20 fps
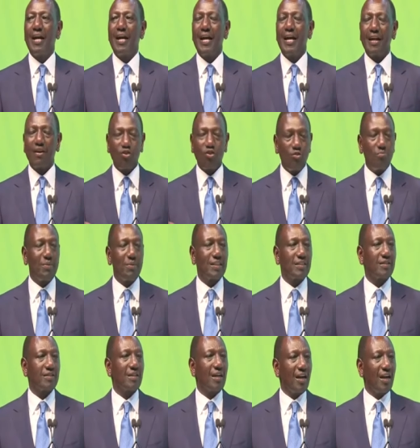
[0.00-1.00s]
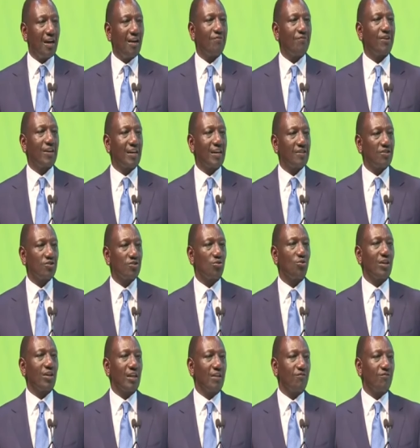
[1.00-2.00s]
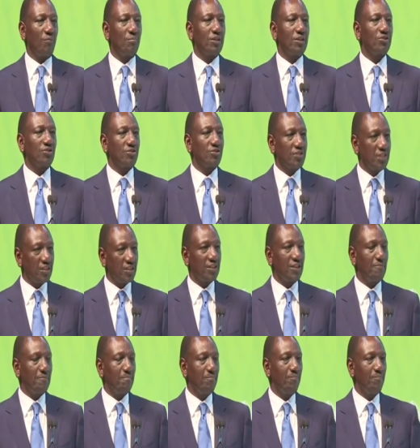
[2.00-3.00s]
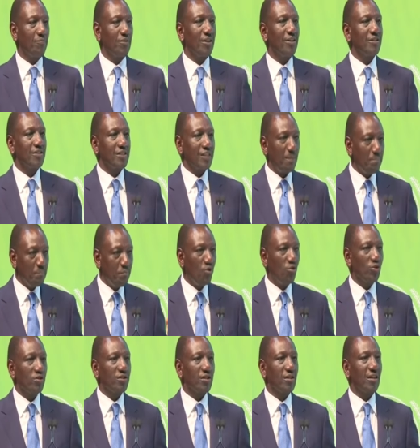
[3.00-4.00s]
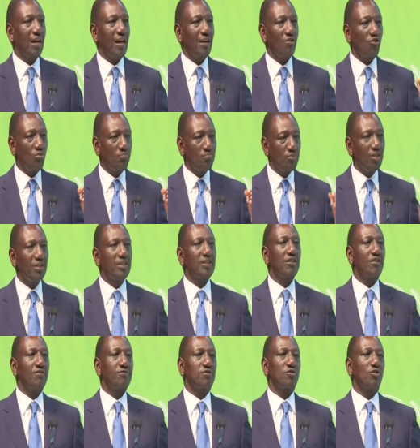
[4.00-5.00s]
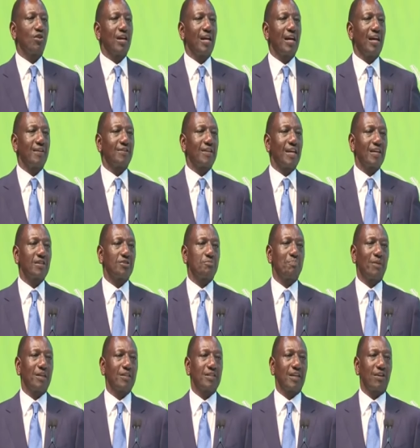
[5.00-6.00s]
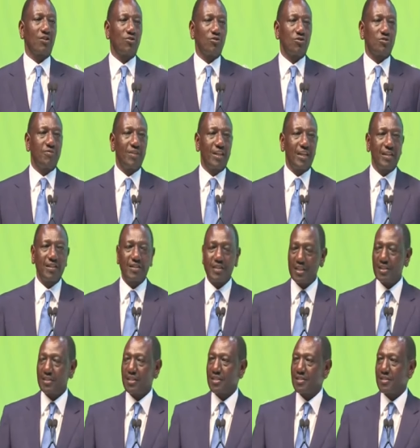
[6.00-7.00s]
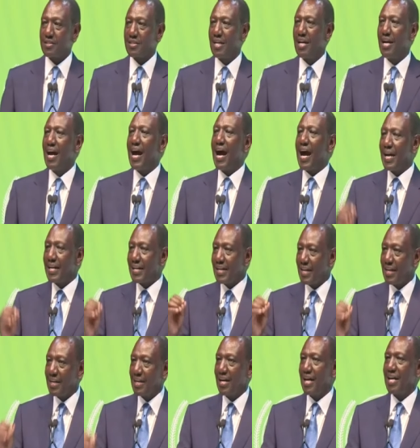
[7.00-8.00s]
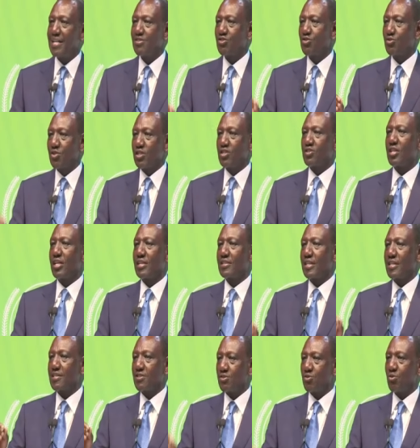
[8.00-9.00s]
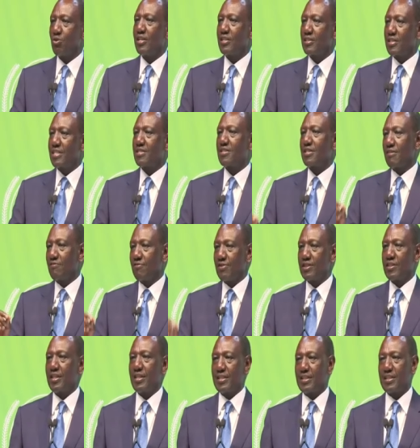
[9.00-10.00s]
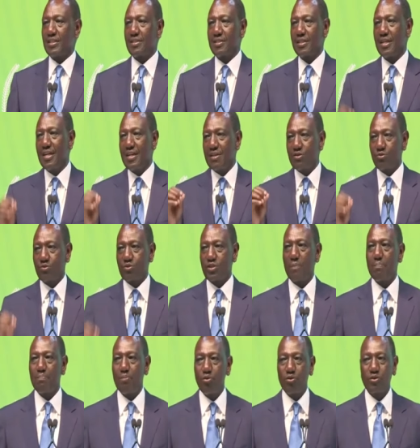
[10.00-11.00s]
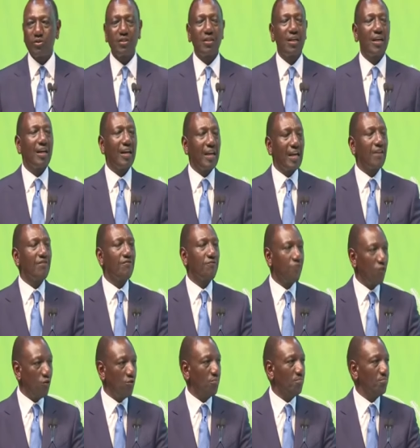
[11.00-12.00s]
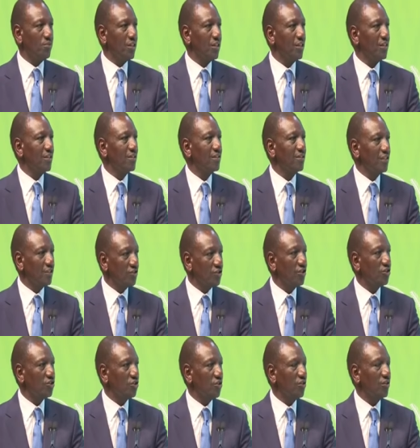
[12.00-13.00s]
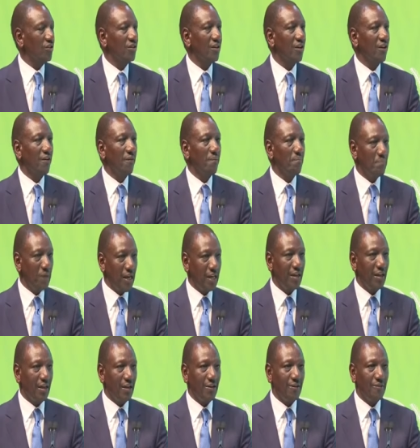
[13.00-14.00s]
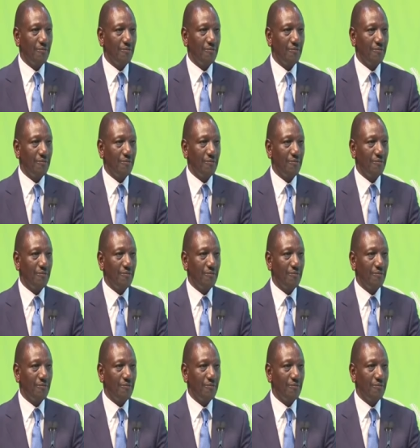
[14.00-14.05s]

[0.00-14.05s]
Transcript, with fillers: a robust African soil information system, support a community of soil health experts across various sectors, and enhance research and soil testing facilities to support informed decision making.